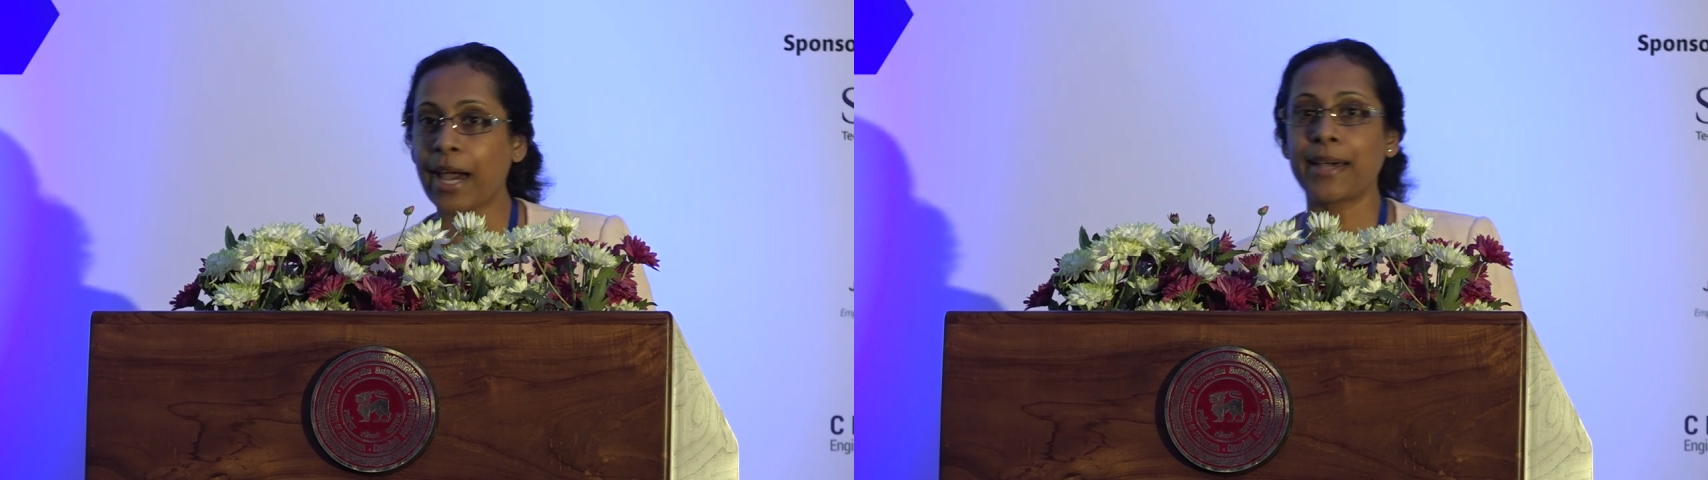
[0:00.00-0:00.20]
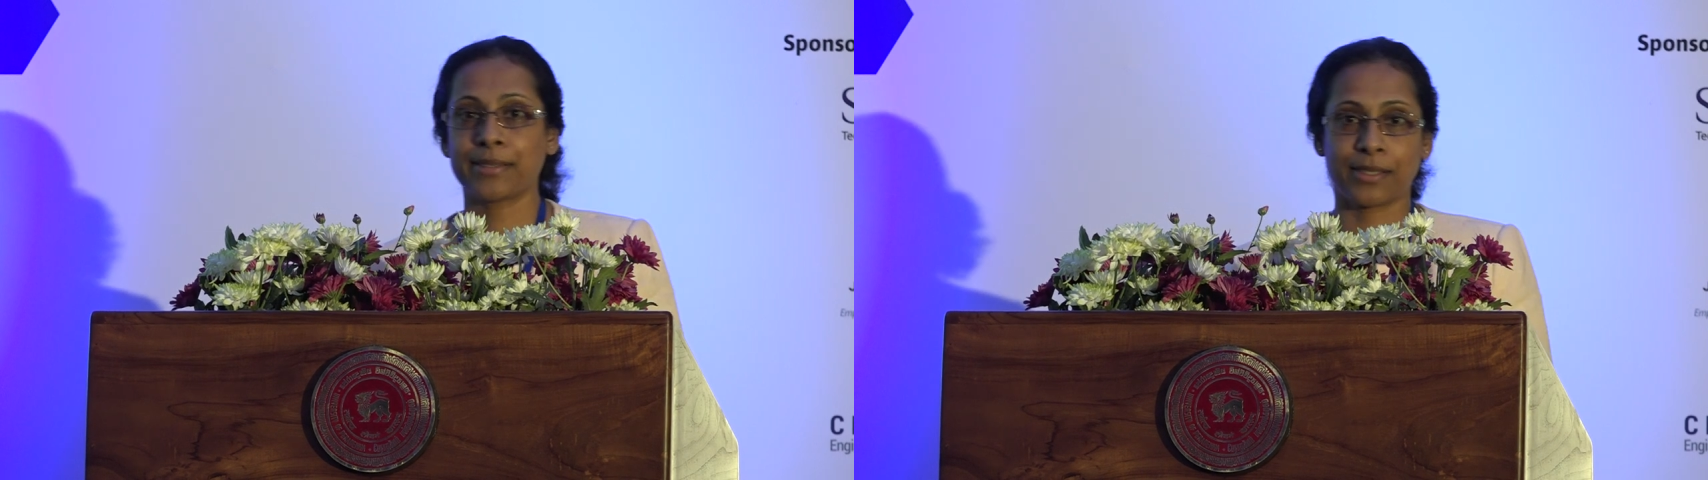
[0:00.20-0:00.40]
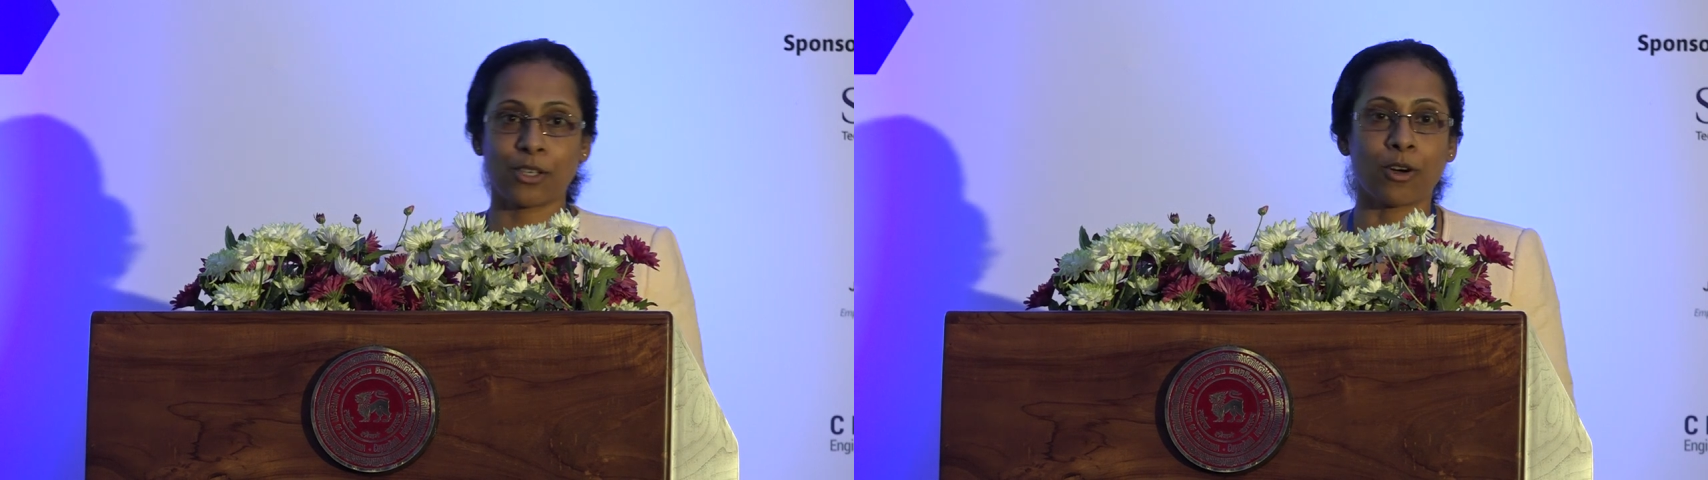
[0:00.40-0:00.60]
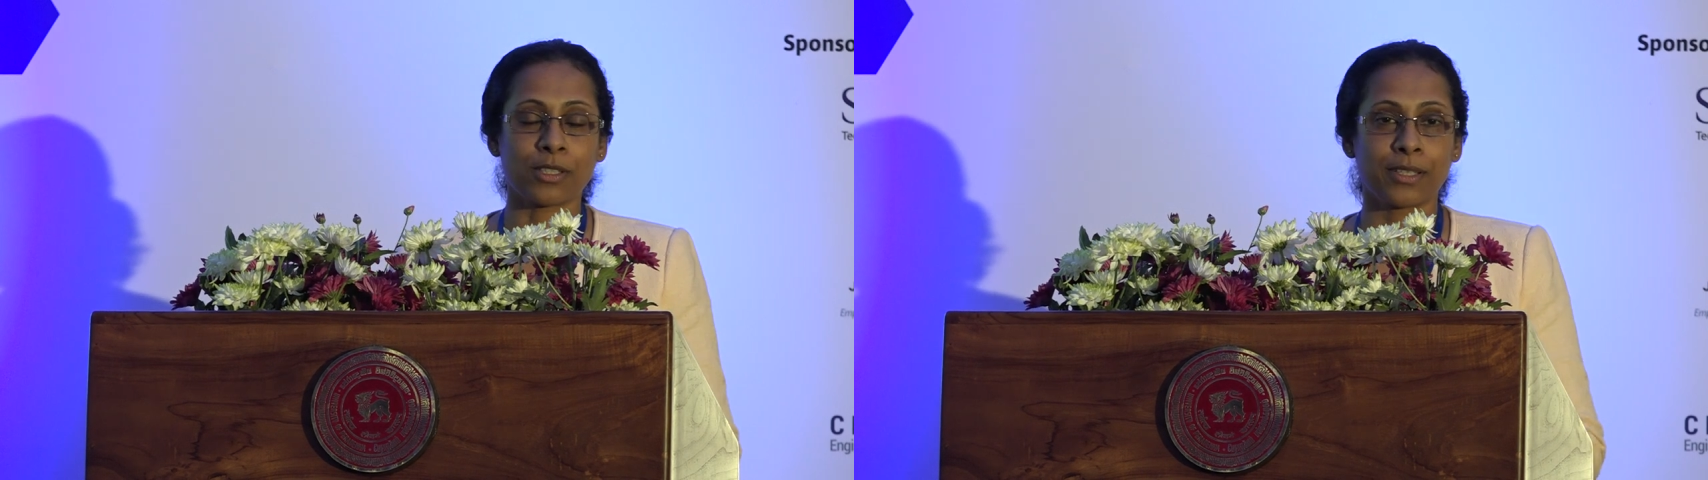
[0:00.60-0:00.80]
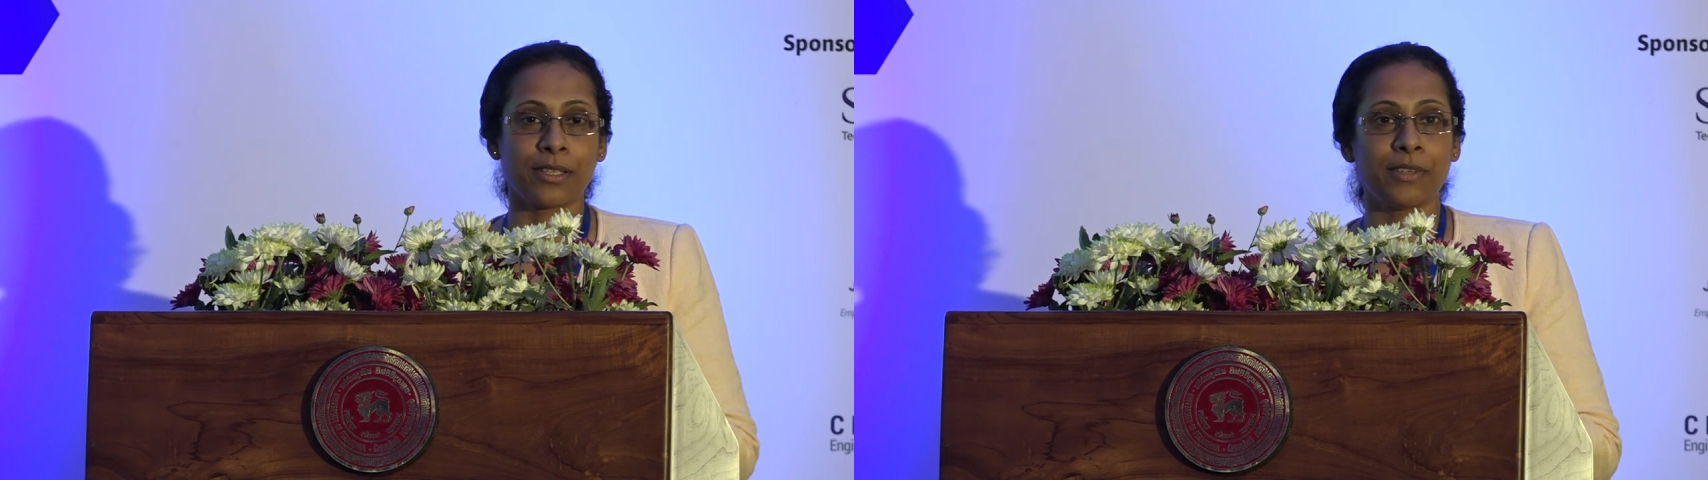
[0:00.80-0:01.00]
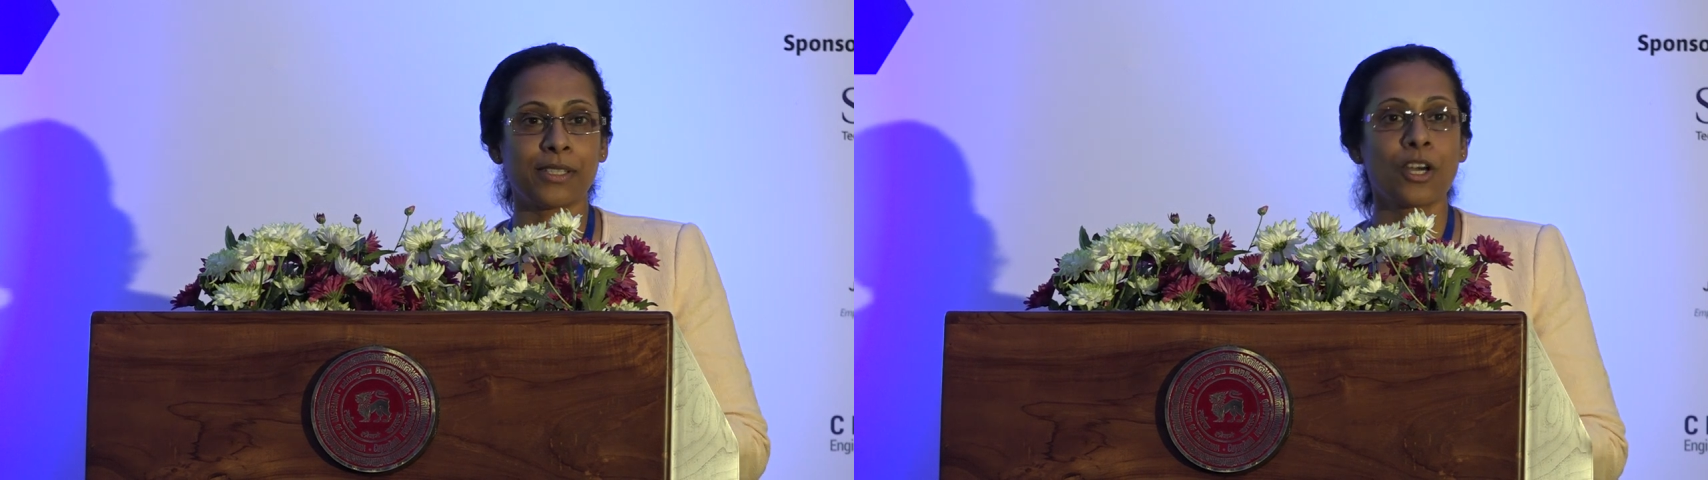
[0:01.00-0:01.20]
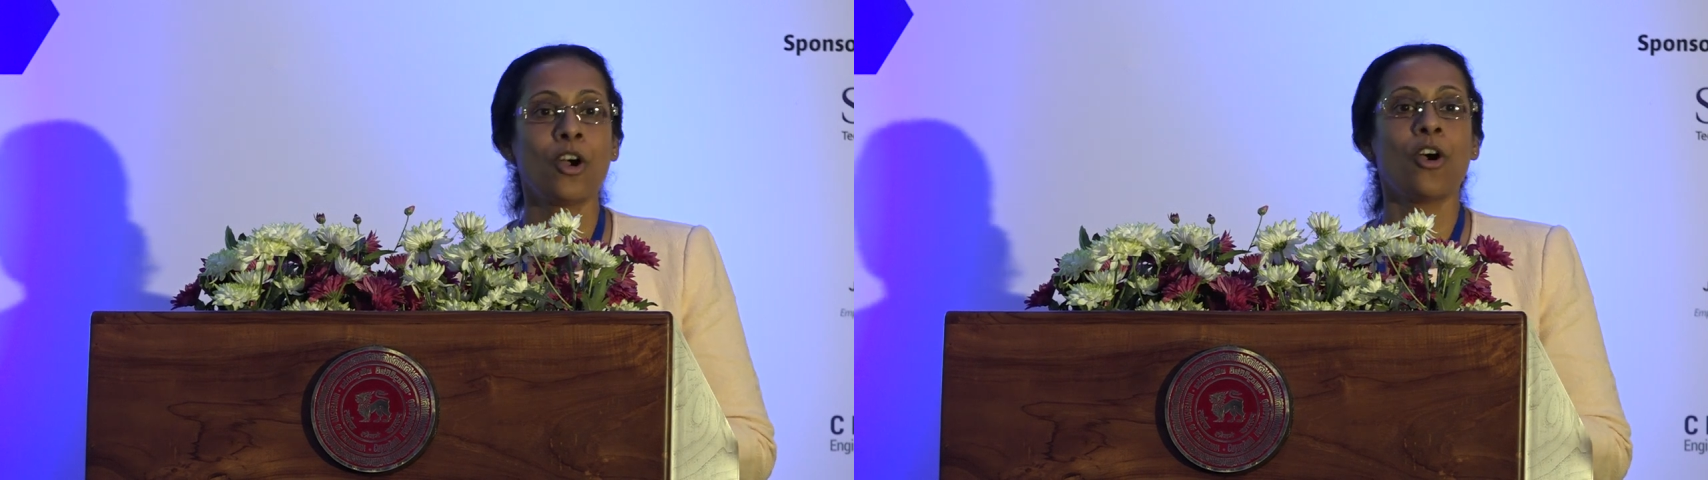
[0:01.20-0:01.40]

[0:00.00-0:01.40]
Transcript: asset or service